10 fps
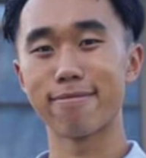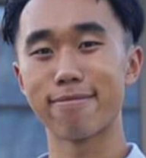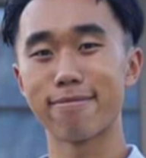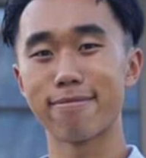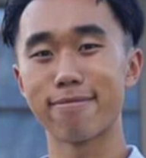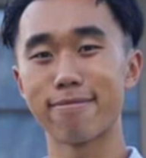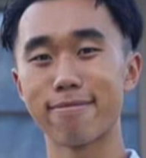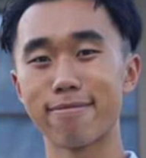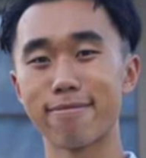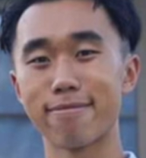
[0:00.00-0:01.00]

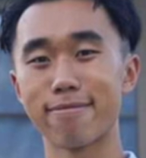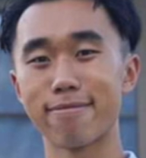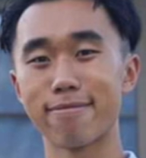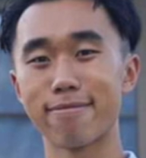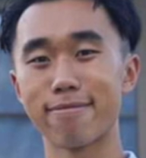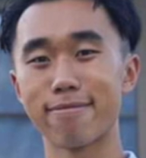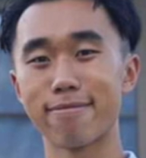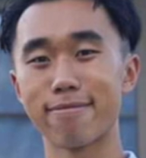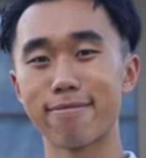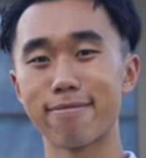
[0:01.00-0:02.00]

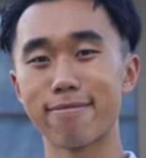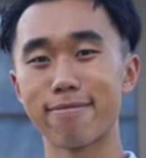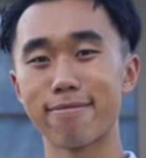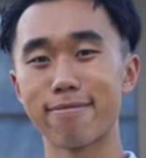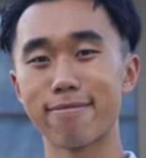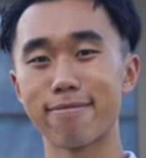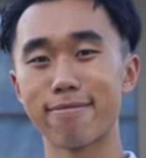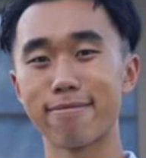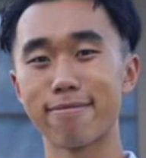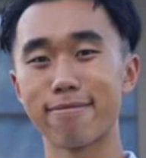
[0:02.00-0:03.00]

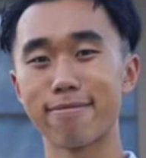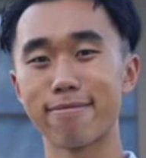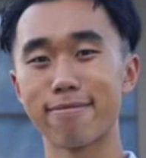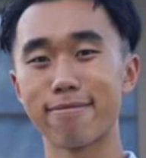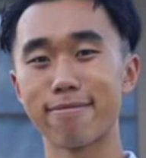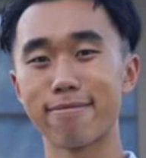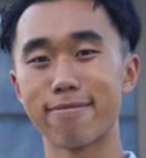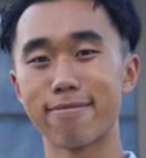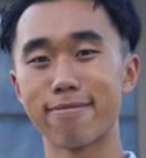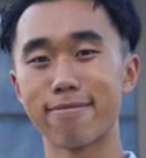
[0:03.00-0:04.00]

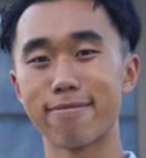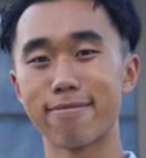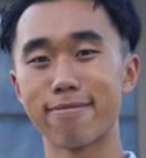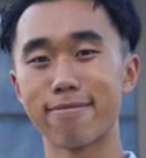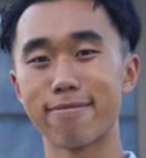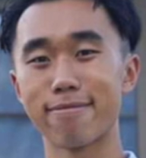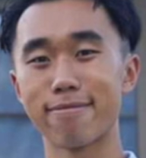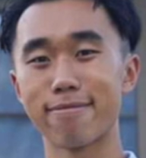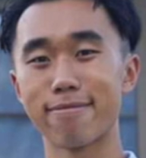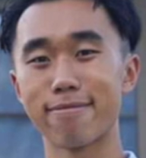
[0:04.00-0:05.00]

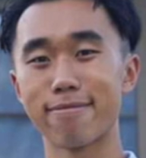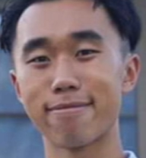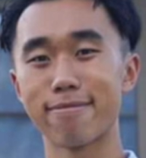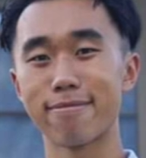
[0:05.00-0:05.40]
[no speech]